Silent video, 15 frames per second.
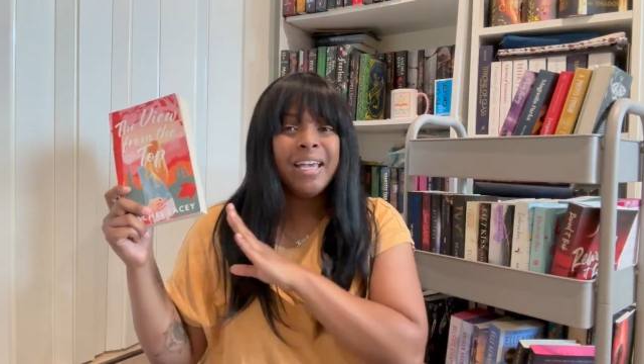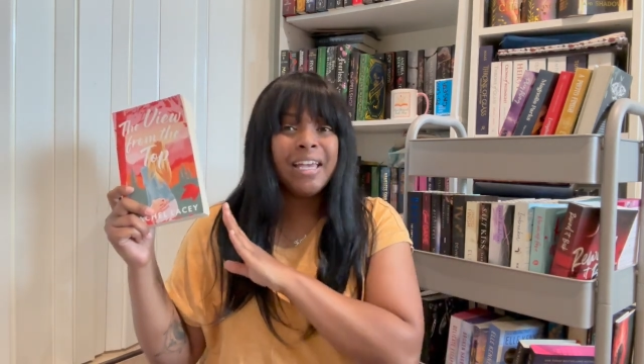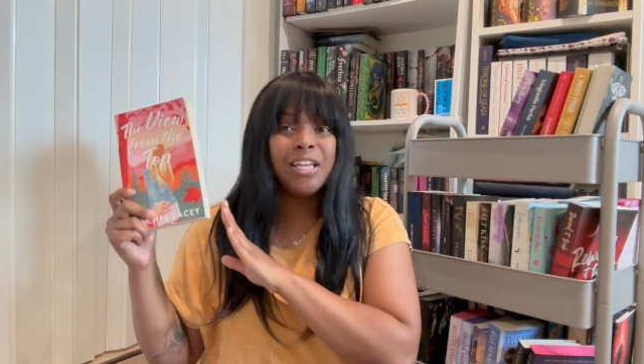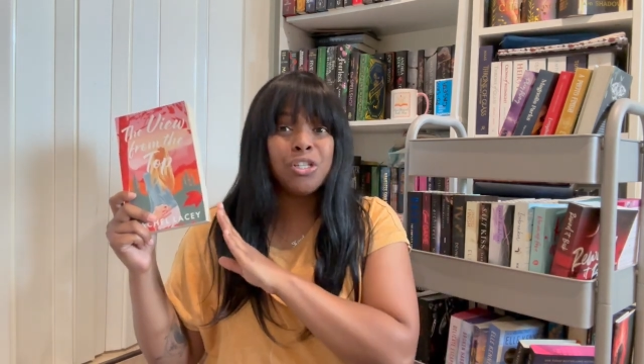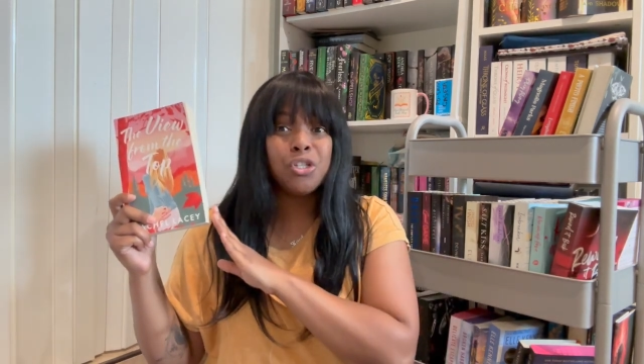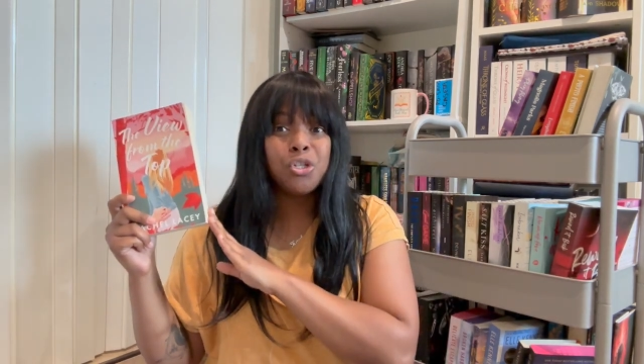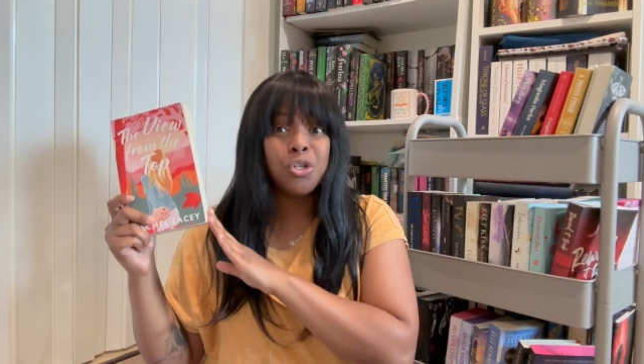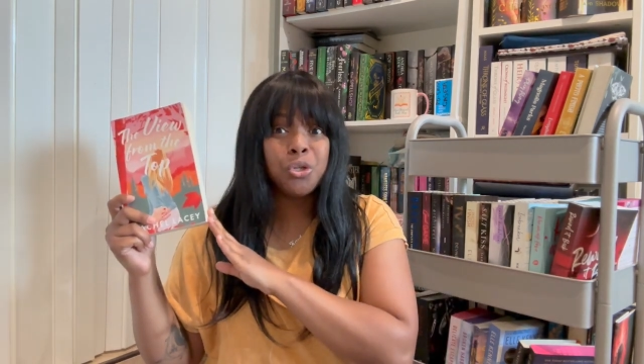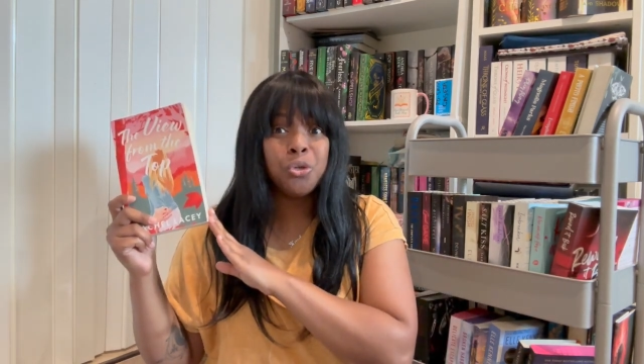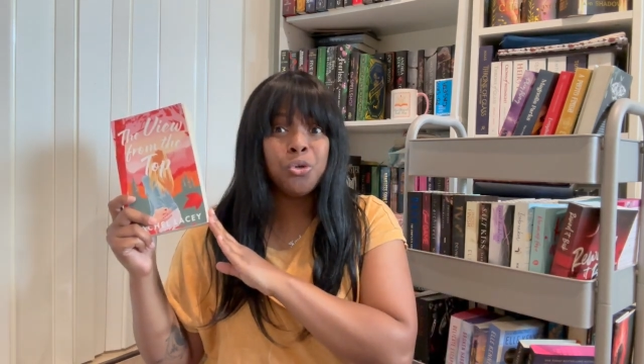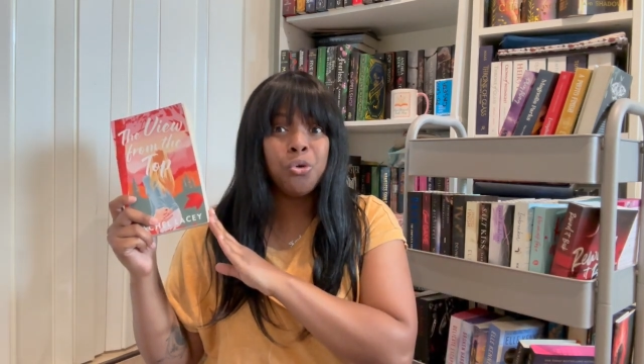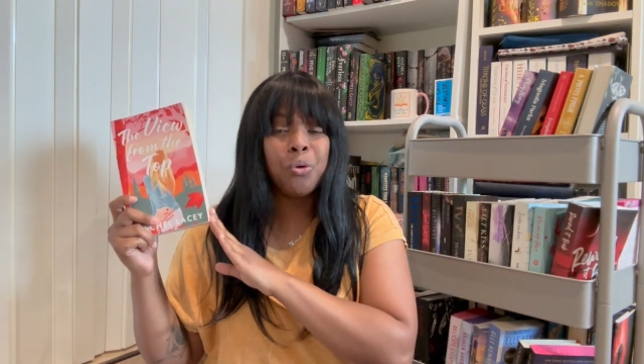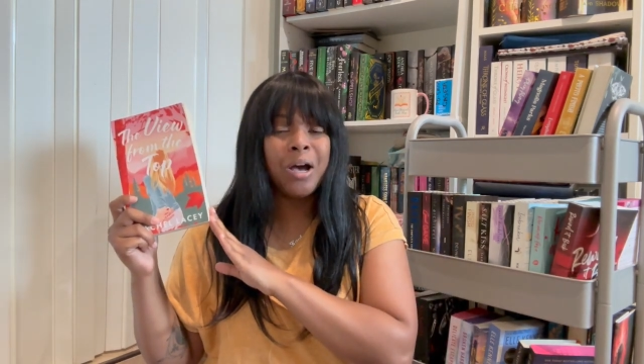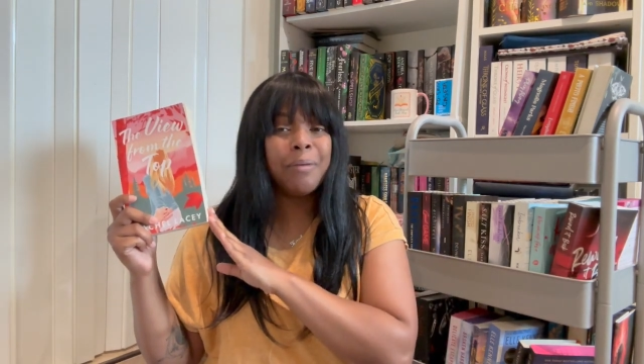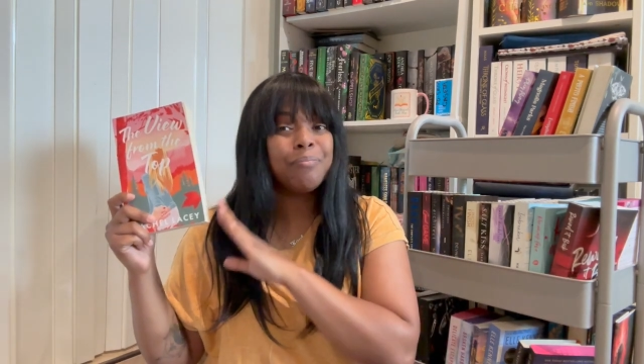is
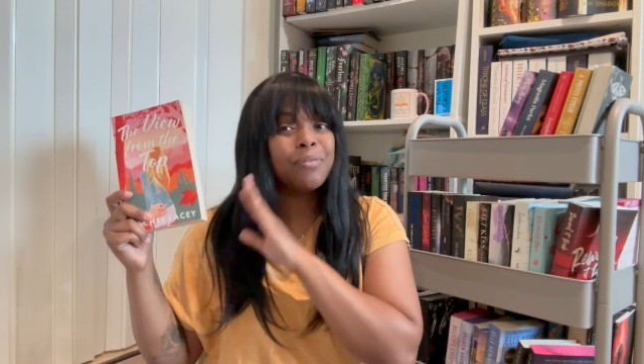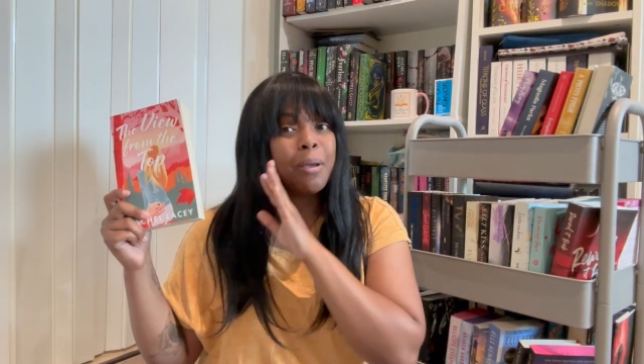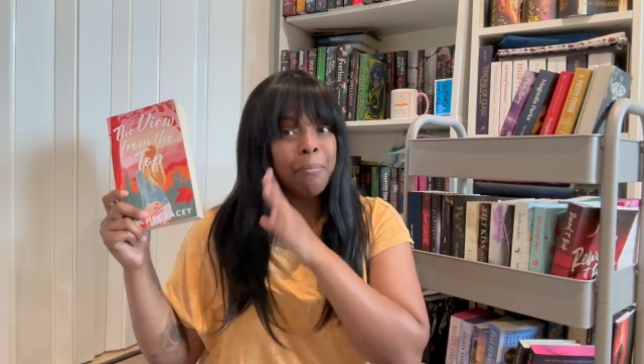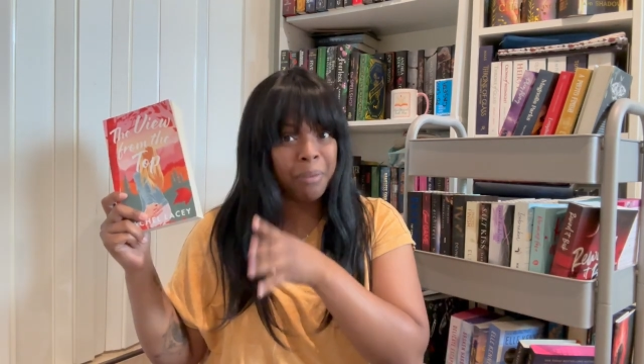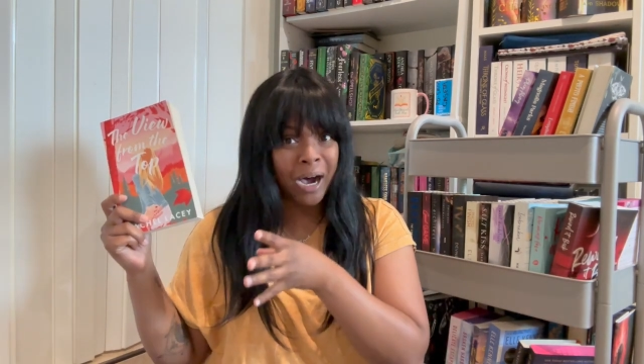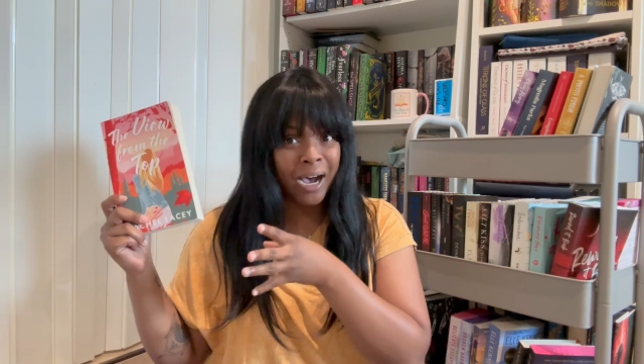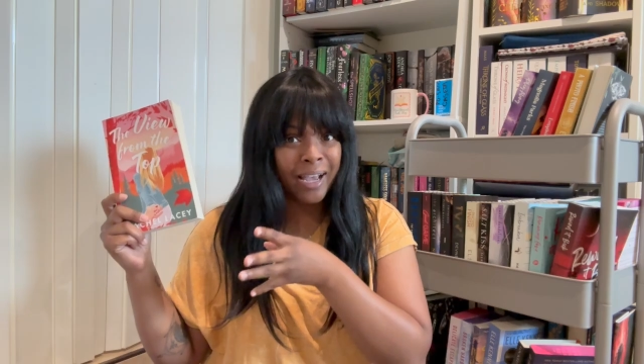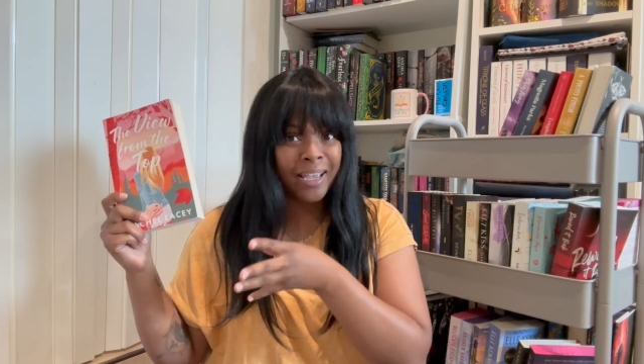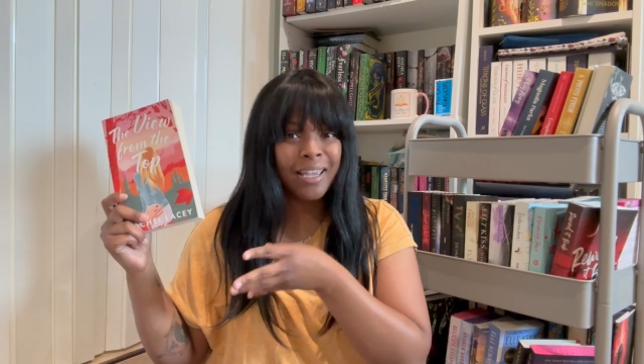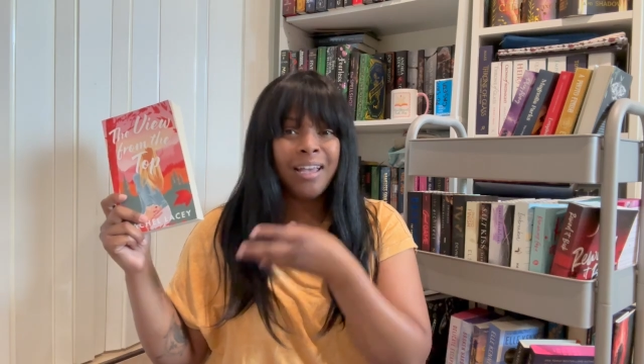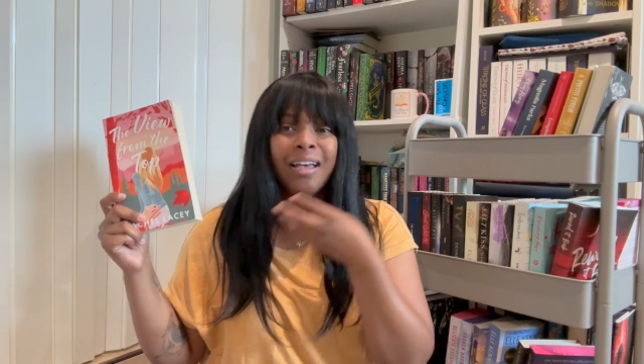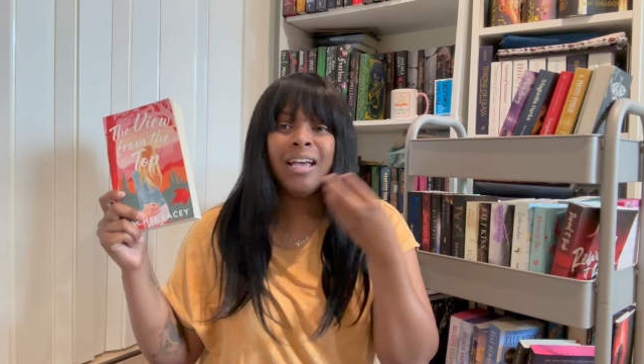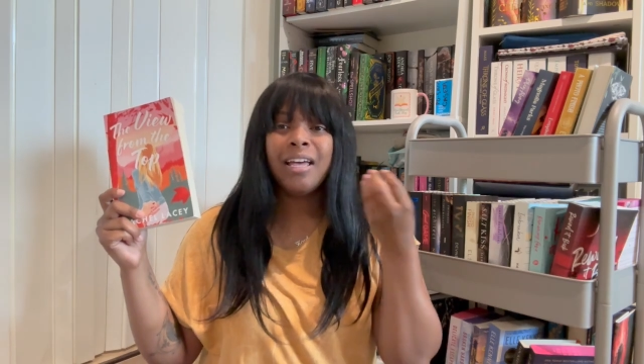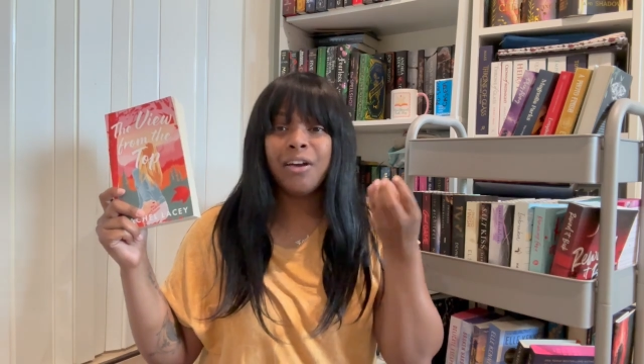to buy